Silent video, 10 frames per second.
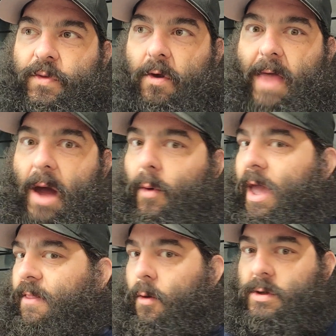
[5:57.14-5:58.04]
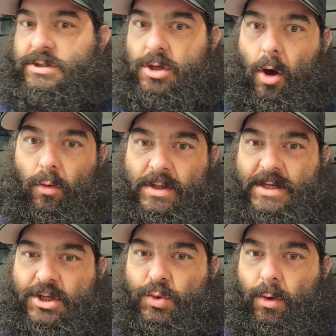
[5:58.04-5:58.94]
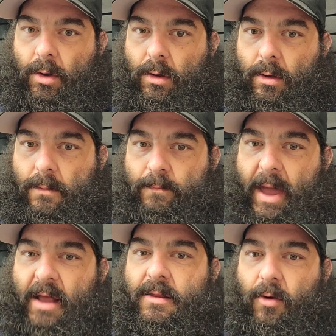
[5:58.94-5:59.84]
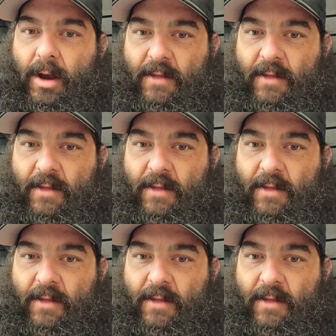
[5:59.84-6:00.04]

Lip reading: so that way there was no residual paints or